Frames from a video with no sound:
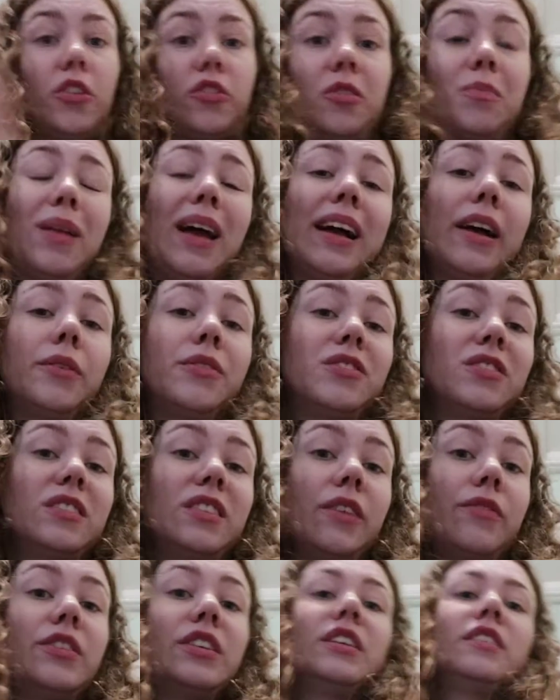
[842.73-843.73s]
lots of blackouts in the
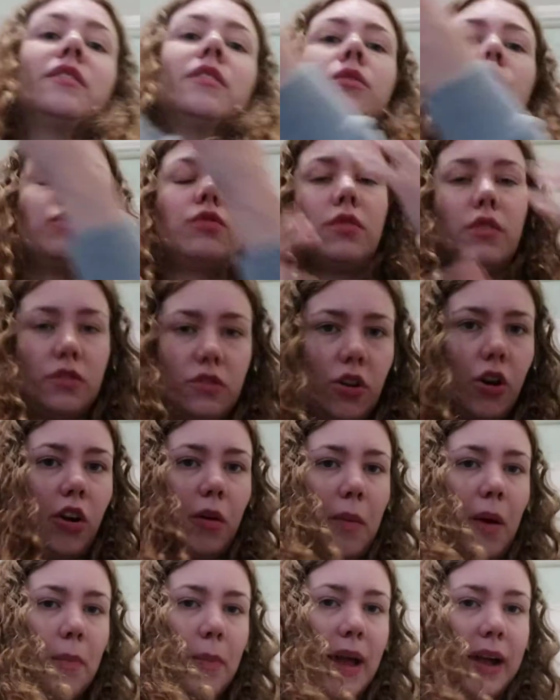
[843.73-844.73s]
70s, and there's talk
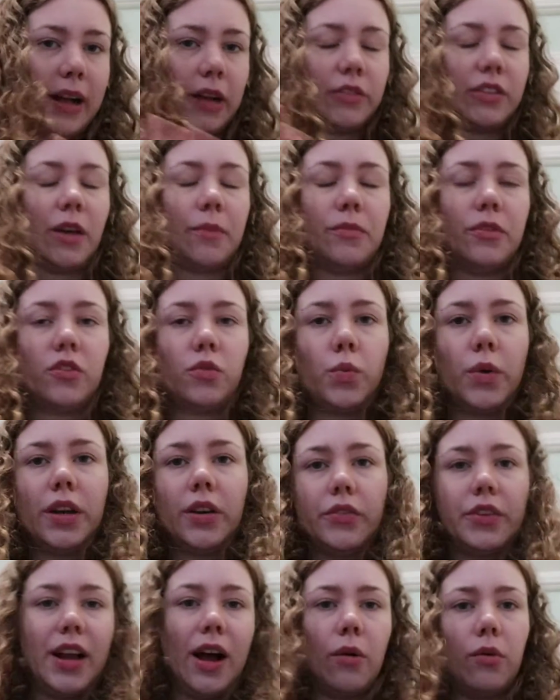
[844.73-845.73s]
about blackouts happening this
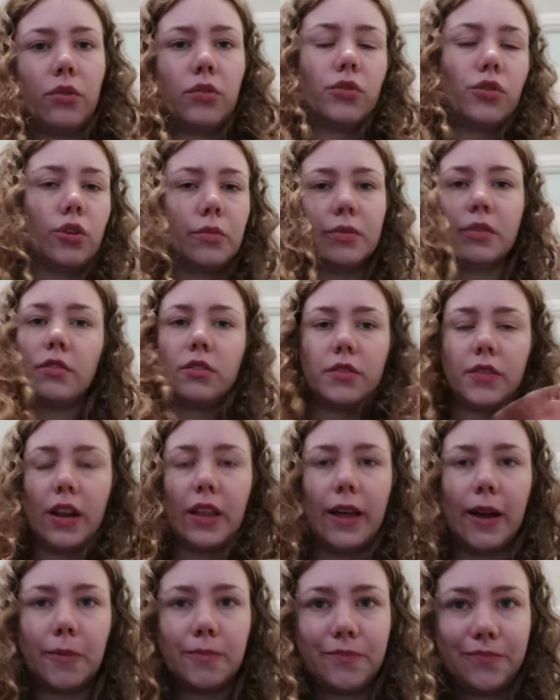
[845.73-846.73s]
winter and how to cope and stuff like
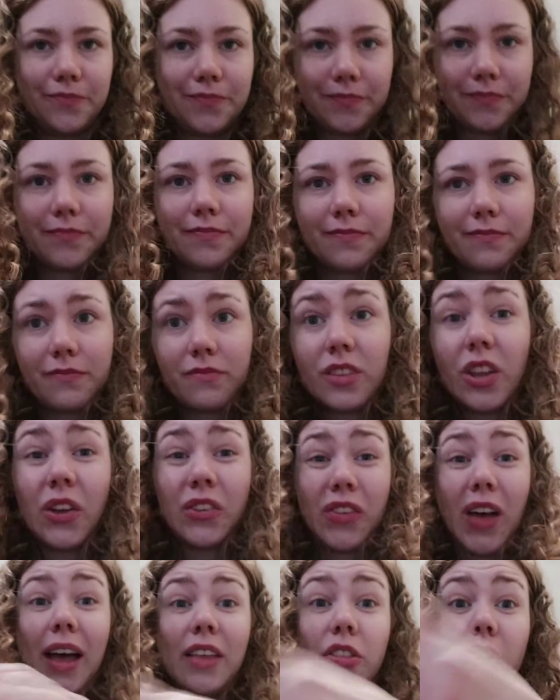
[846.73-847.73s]
that.
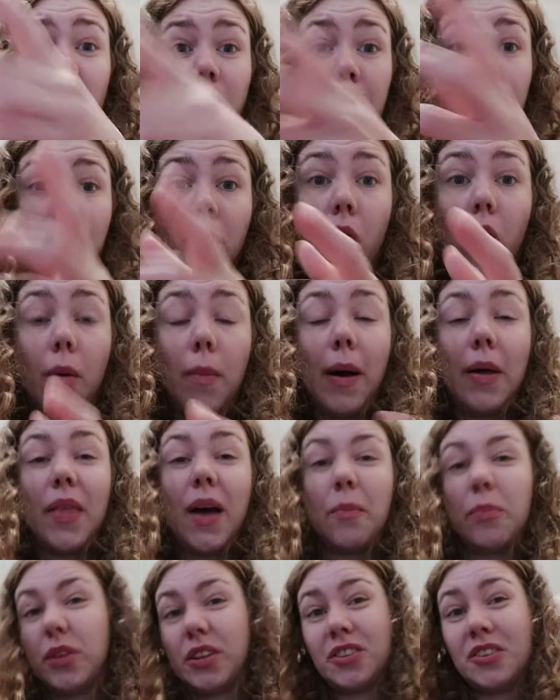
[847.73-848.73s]
So I thought there'd be more about
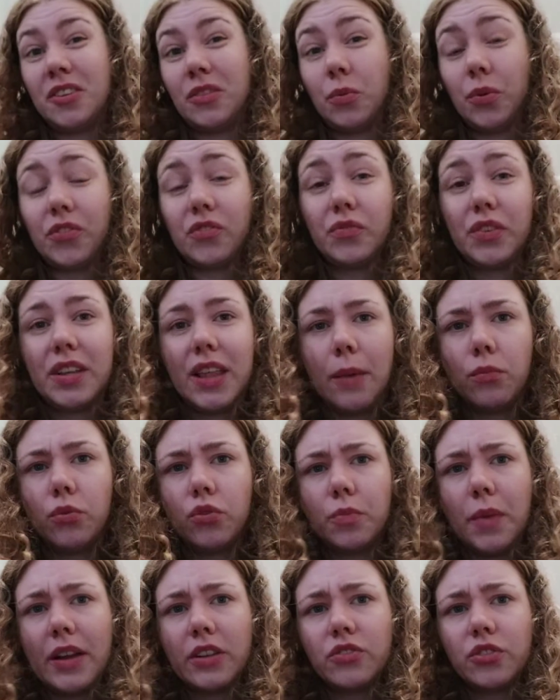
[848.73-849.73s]
that, but actually there wasn't really that
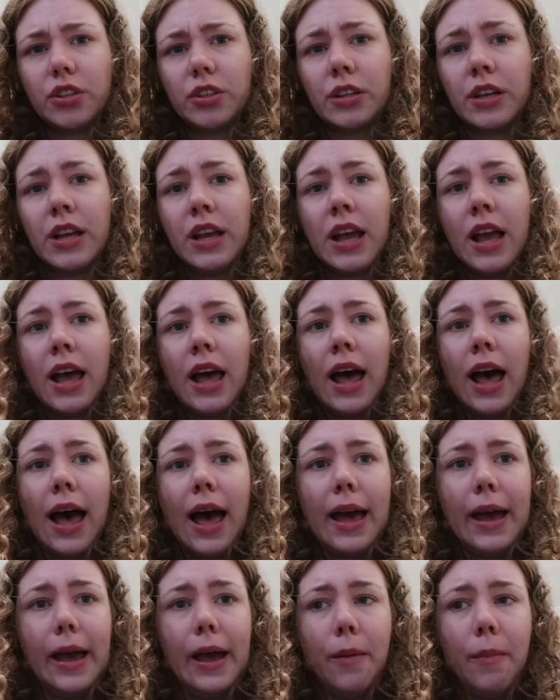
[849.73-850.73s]
much mention.
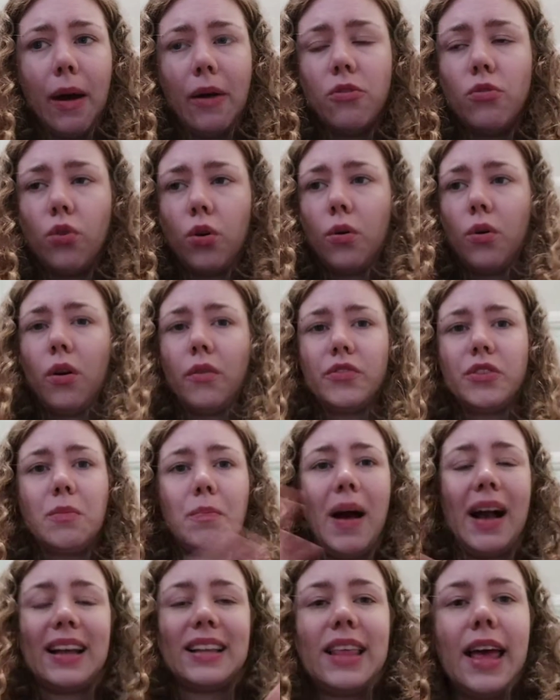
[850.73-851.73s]
I know obviously
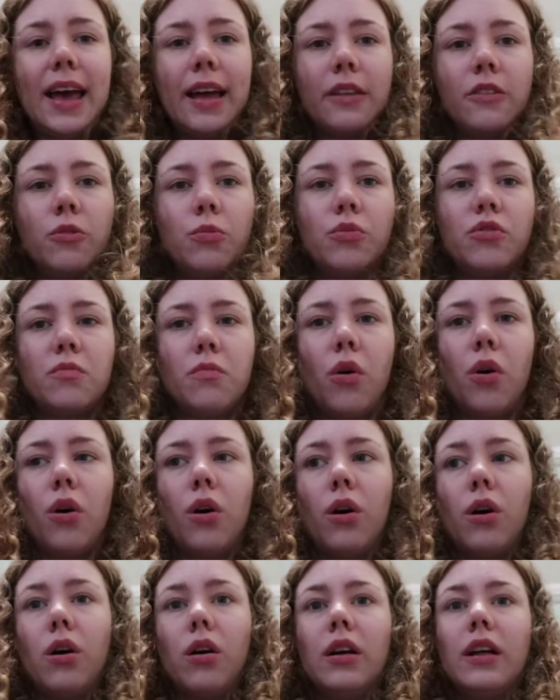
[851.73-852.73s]
back then there was
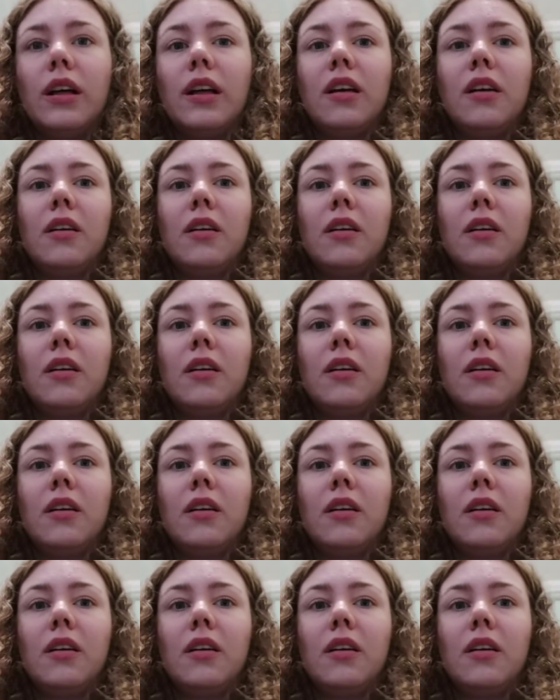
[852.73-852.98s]
more